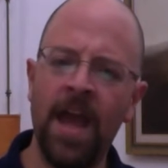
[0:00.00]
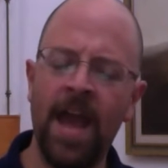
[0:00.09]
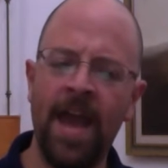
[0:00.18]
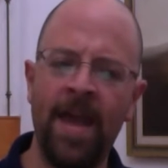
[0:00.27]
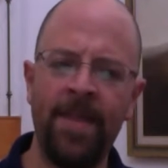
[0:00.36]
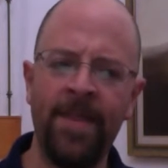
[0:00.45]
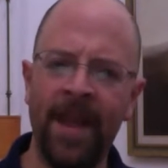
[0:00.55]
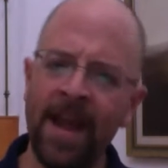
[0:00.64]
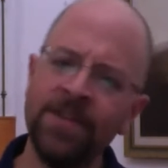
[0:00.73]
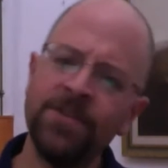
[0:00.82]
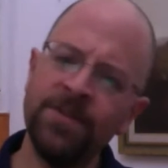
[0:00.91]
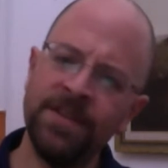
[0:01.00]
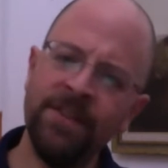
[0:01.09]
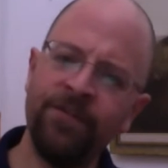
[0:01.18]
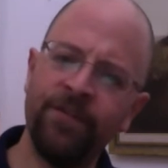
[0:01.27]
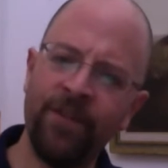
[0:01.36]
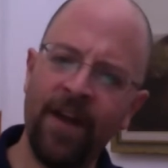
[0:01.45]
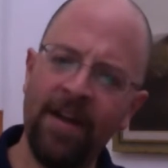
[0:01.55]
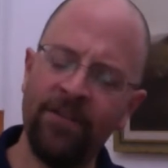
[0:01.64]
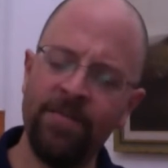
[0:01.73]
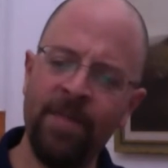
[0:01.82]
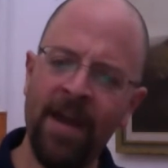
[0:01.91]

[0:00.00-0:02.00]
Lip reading: And the answer is different for every